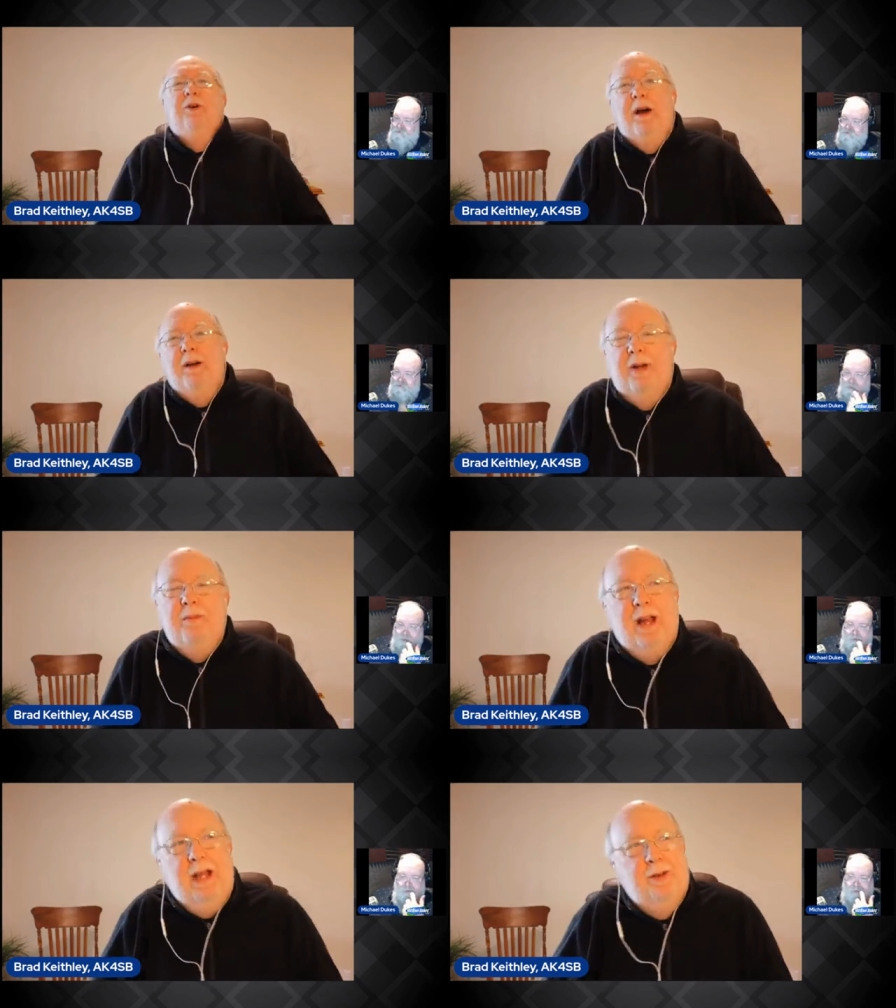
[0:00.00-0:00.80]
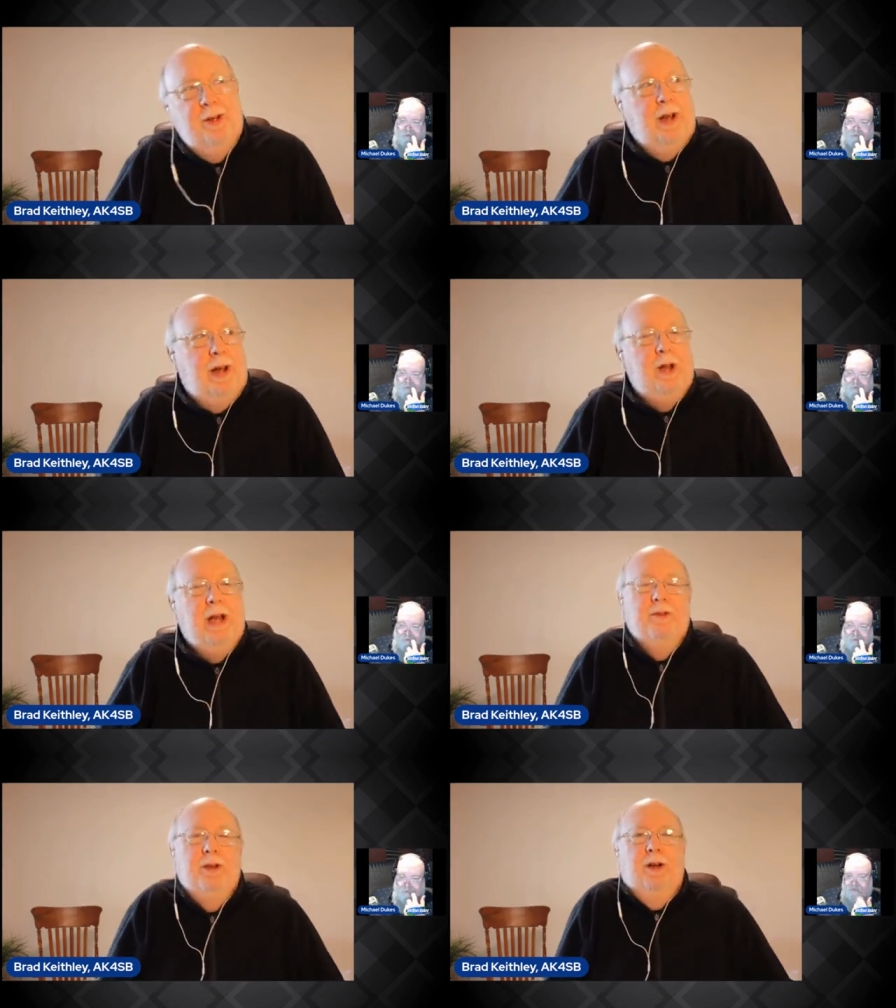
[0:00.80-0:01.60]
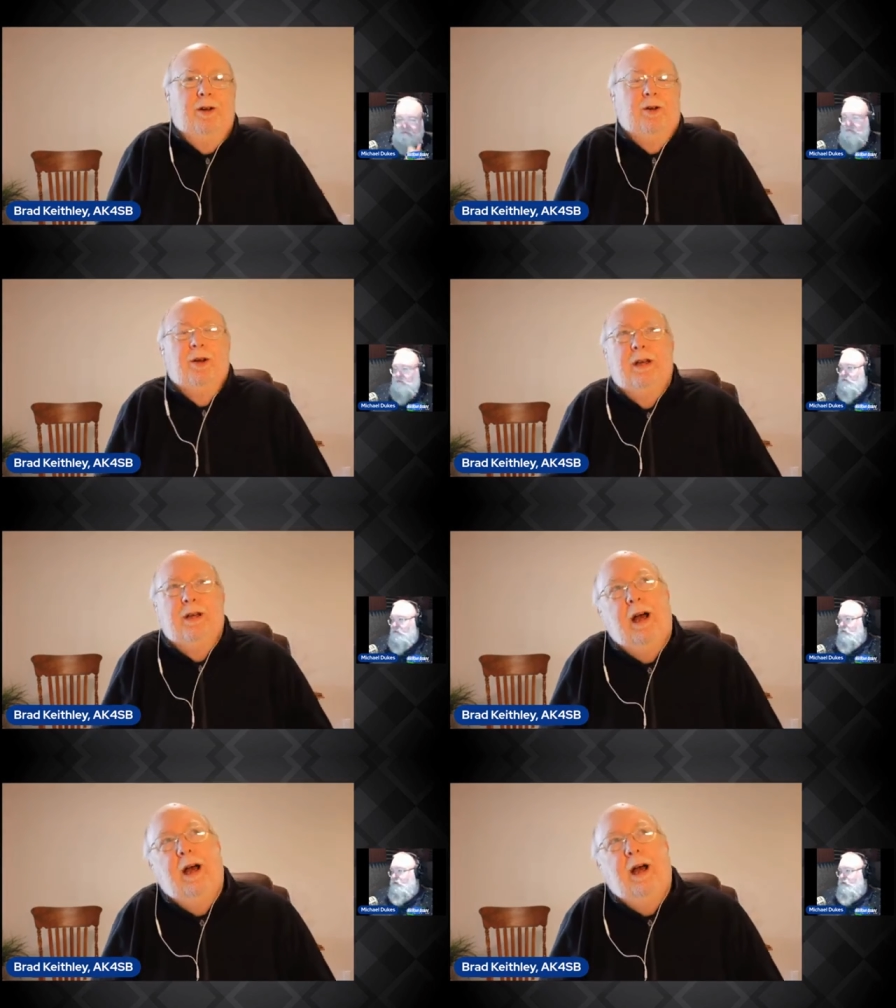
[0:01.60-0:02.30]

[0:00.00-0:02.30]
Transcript: I, I'm not even, I'm not even, I'm